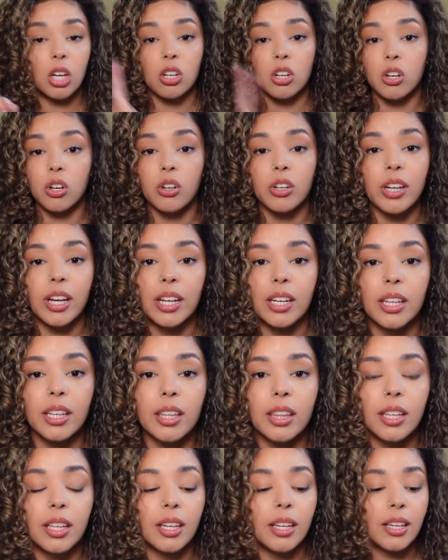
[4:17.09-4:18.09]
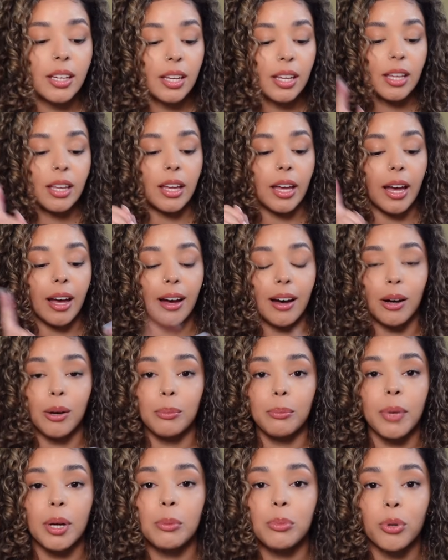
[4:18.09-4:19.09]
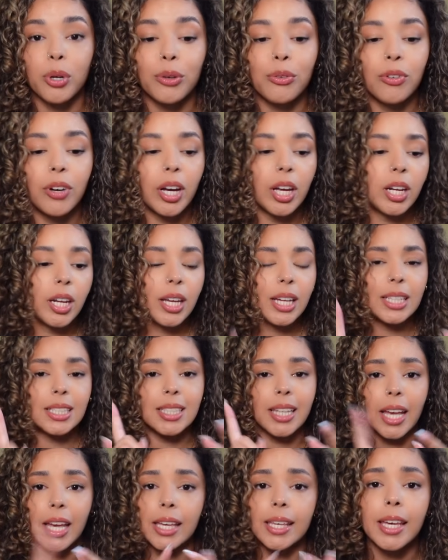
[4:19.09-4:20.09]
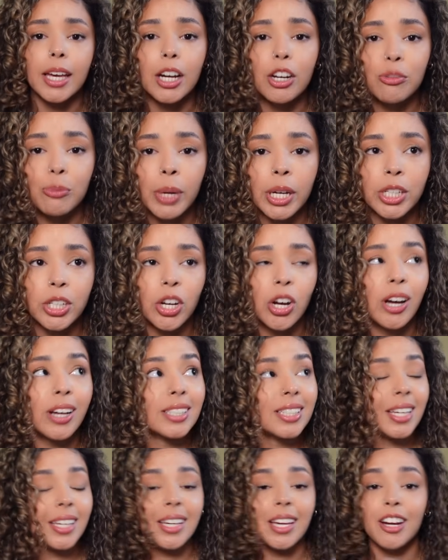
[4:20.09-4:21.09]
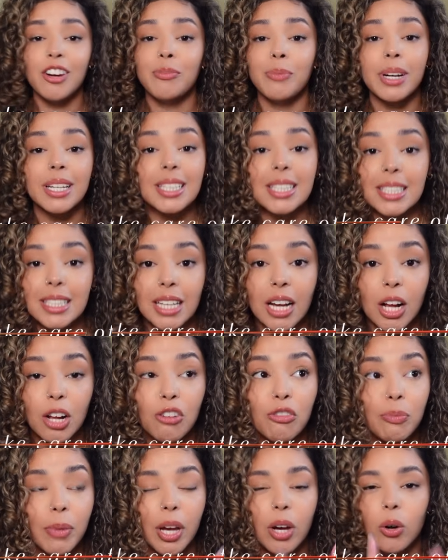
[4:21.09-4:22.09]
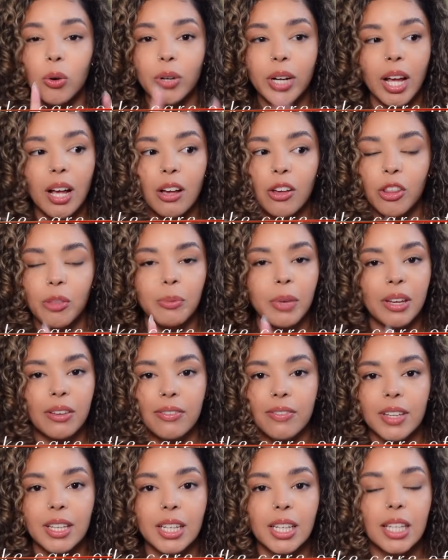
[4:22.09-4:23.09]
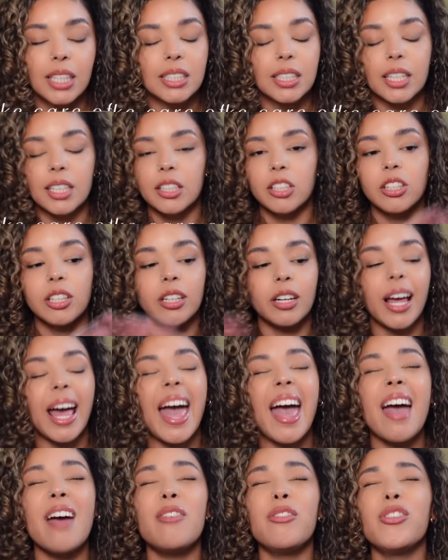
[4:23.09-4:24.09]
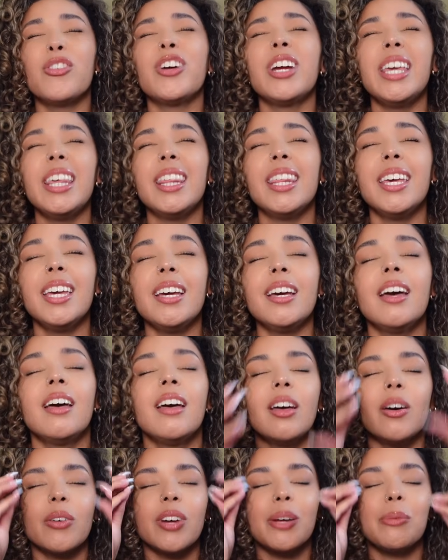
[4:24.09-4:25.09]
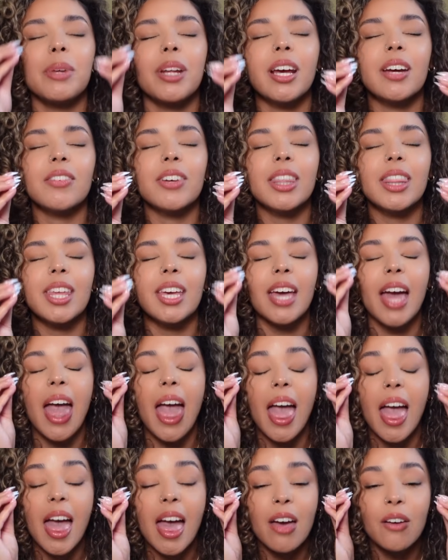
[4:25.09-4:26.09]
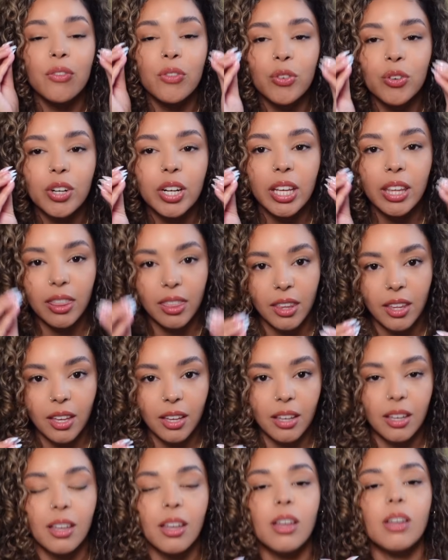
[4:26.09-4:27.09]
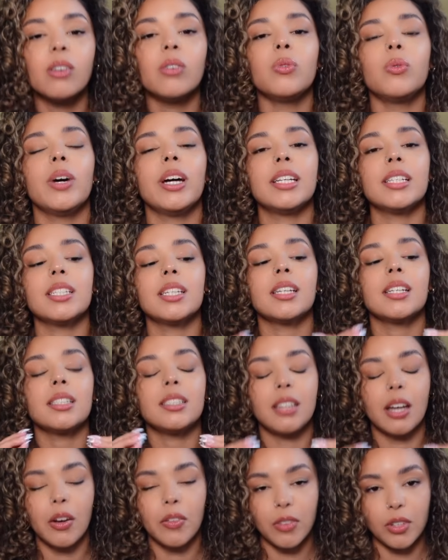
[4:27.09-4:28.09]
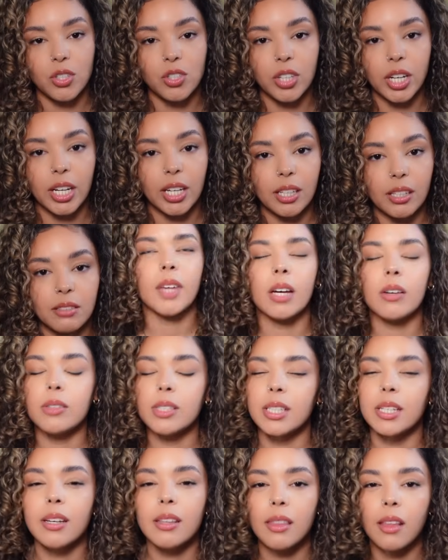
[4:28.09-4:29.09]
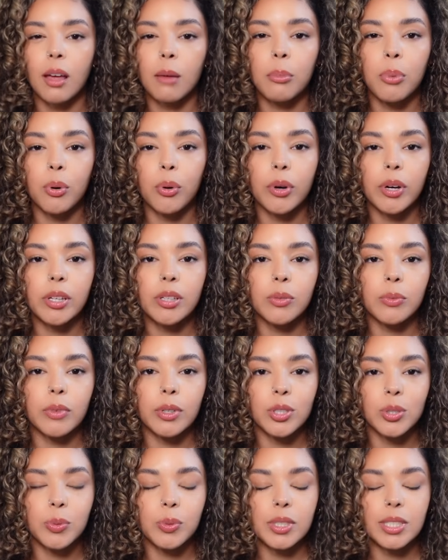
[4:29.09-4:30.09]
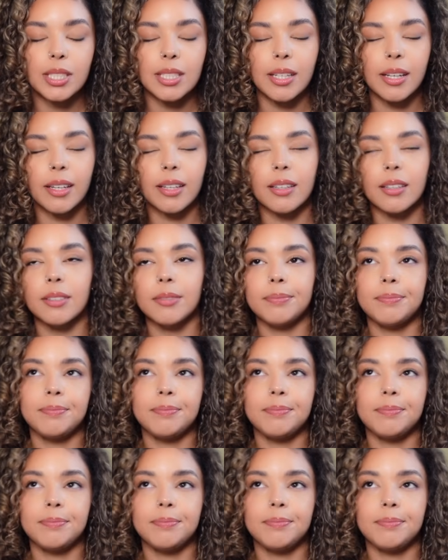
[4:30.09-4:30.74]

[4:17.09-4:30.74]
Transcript: cook anything, help my boyfriend, take care of my dog, take care of myself, my own health, my fitness, like literally everything. When I mean everything, everything went down the drain. I would say at that point, which was like